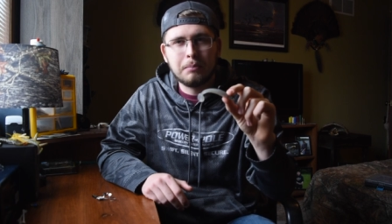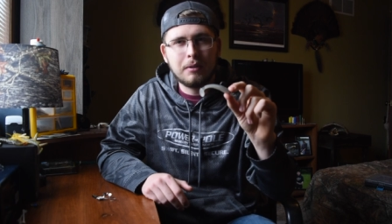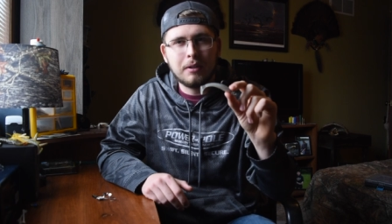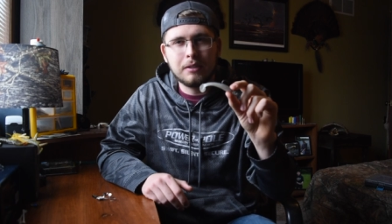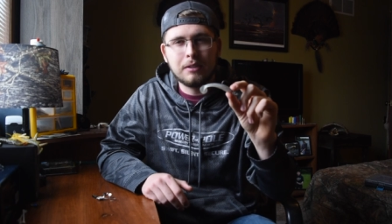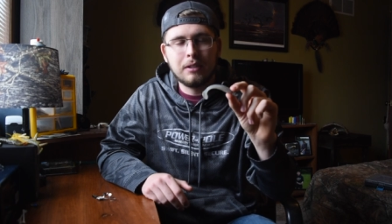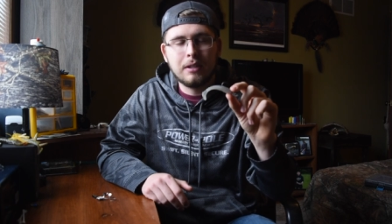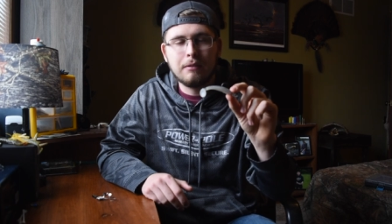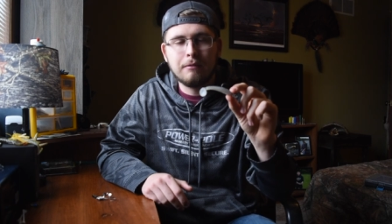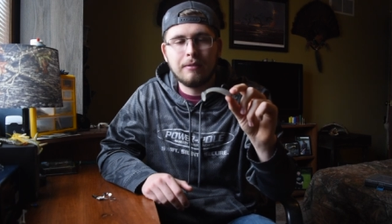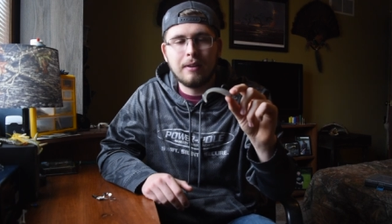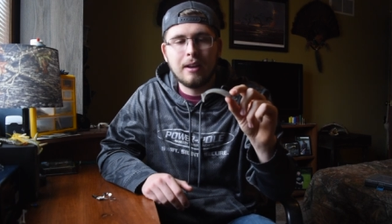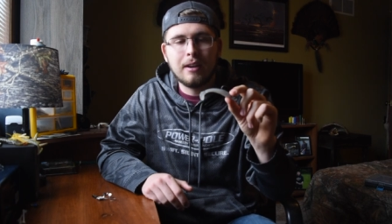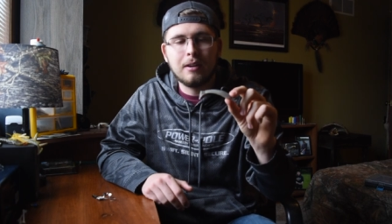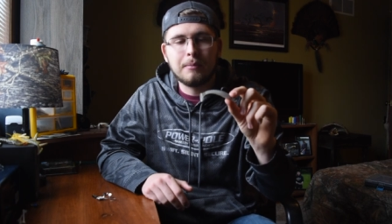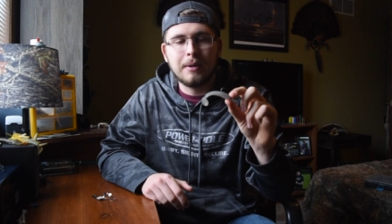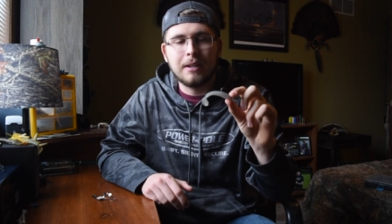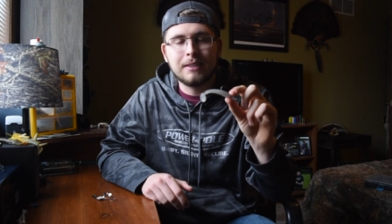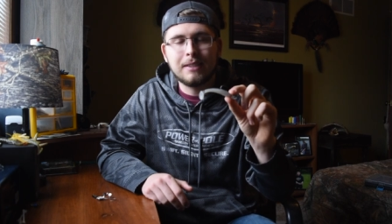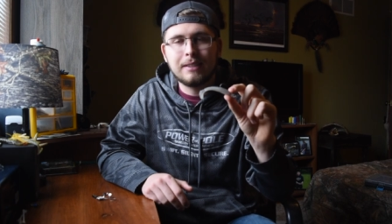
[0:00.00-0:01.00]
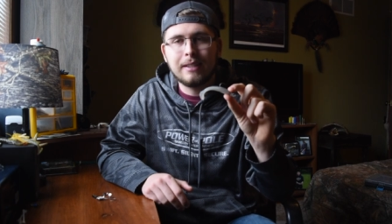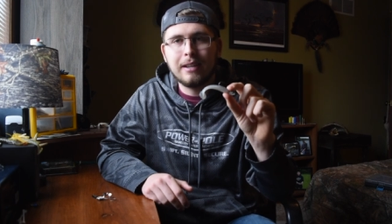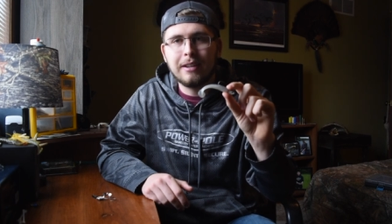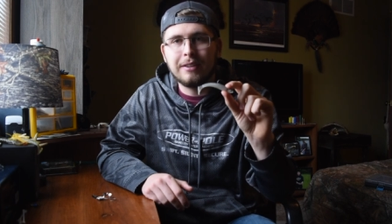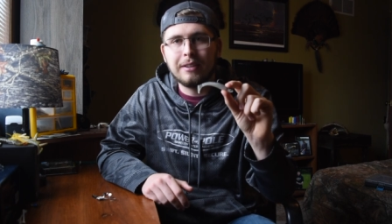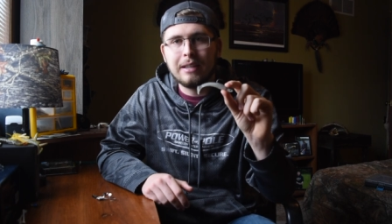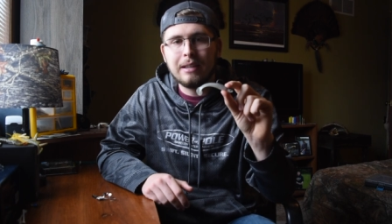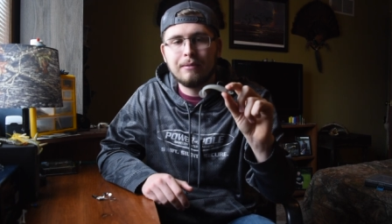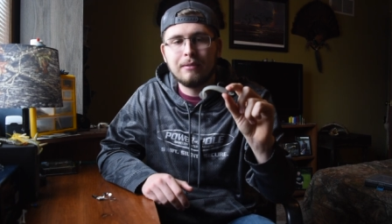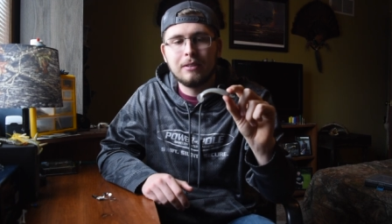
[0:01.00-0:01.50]
Plus you can find them on
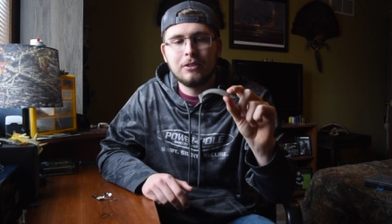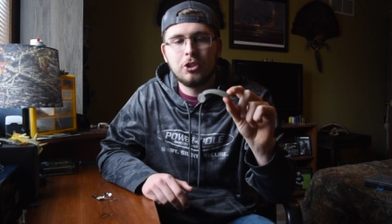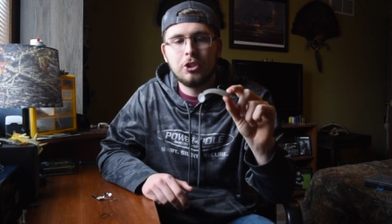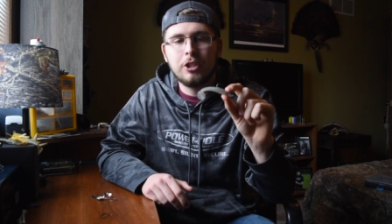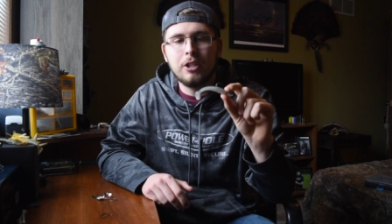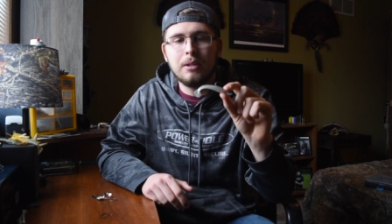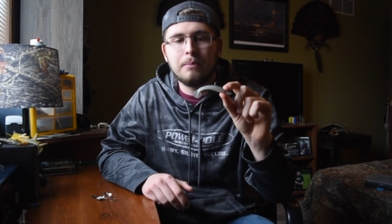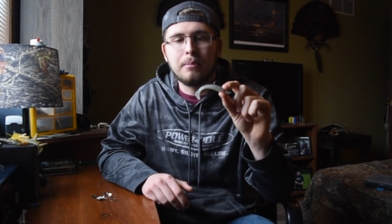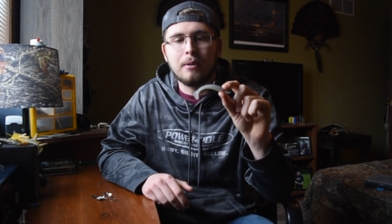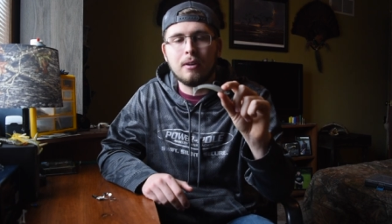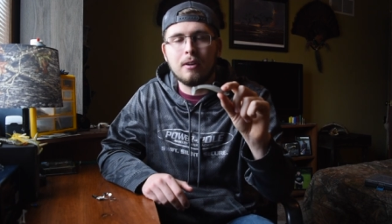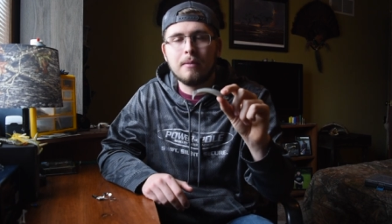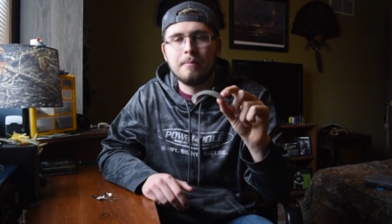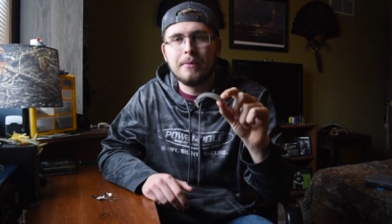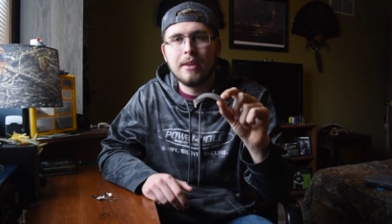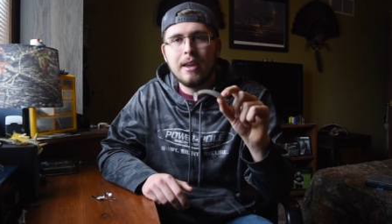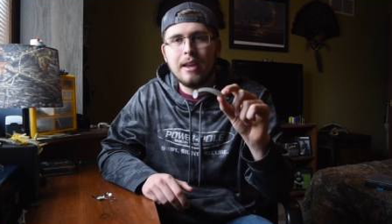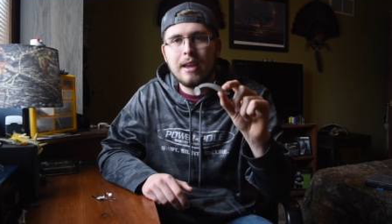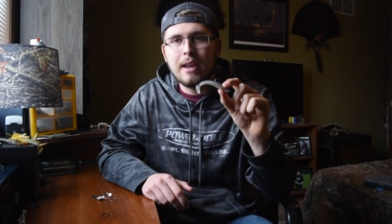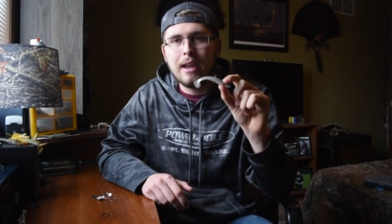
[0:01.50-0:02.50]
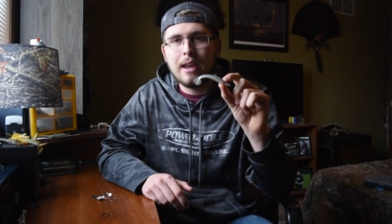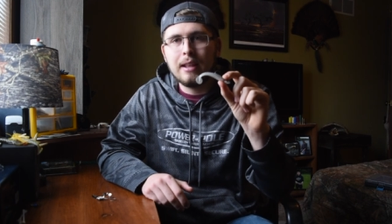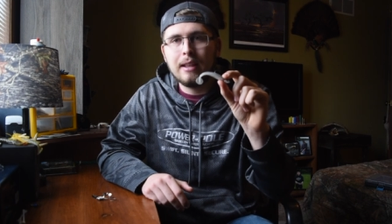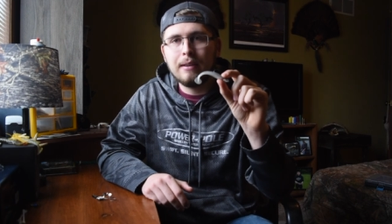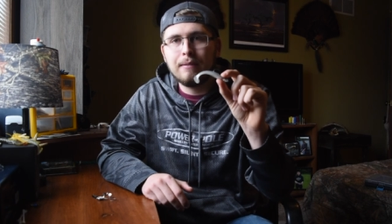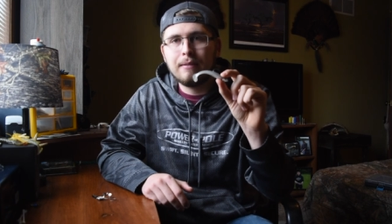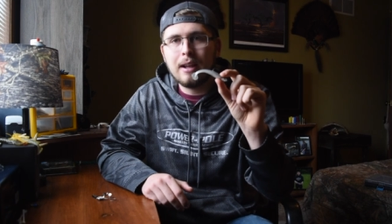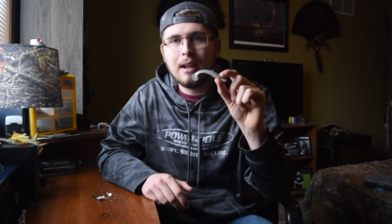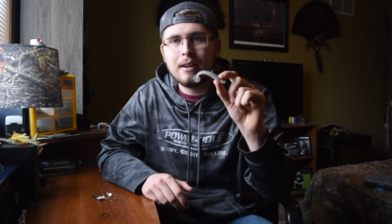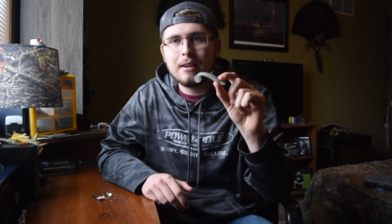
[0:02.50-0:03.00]
sale even cheaper. And
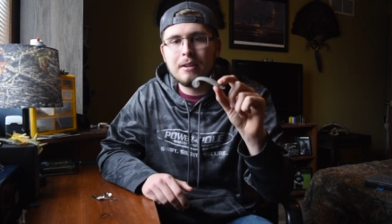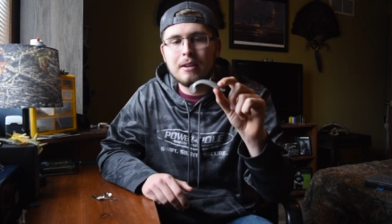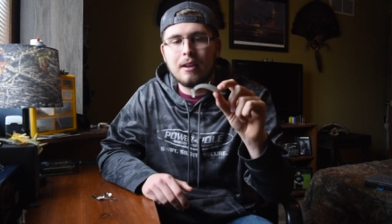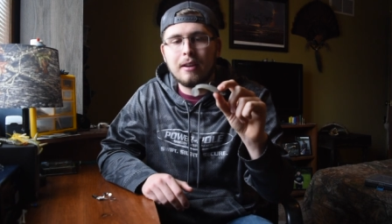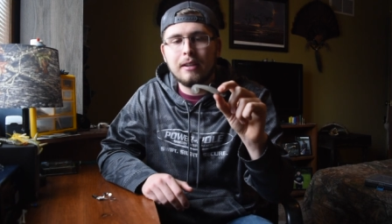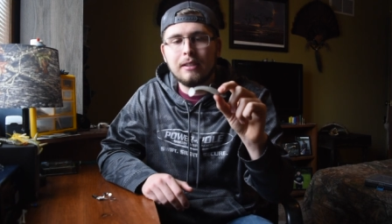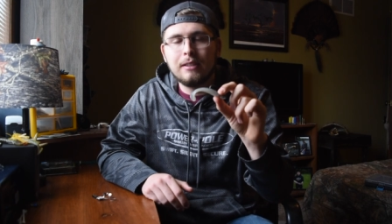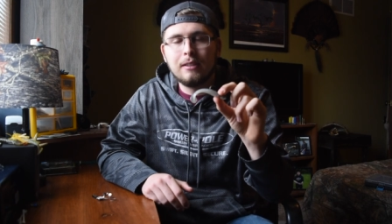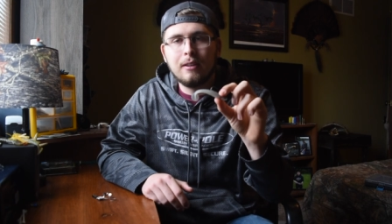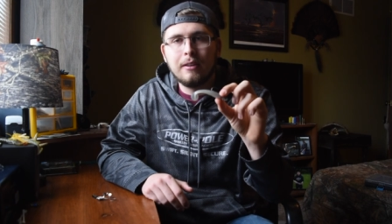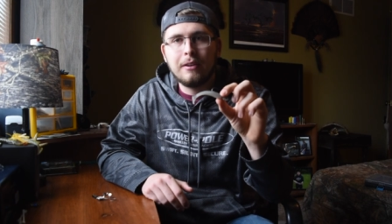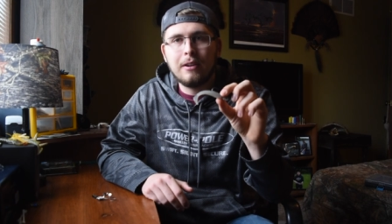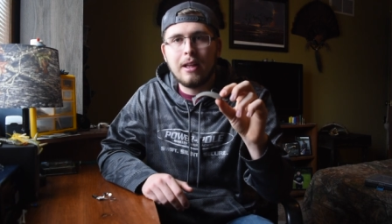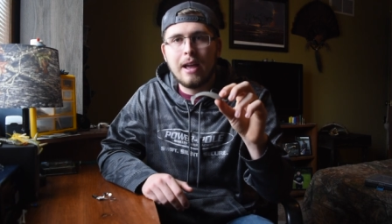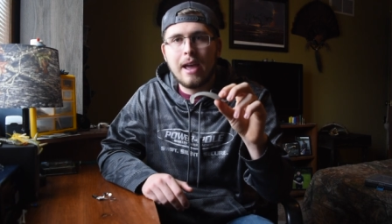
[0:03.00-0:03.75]
they've got a nice little